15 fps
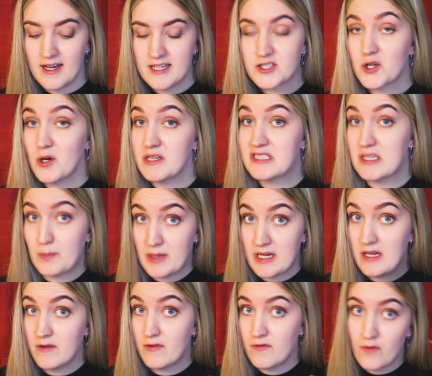It's going to
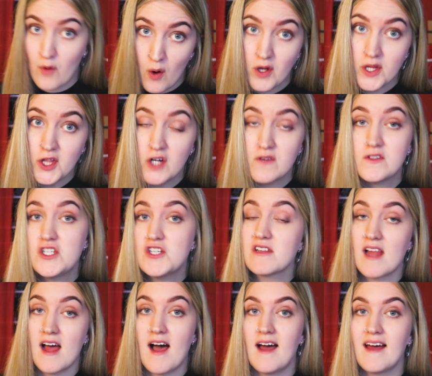be 4th of
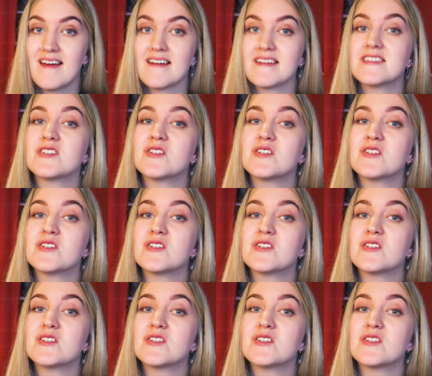July,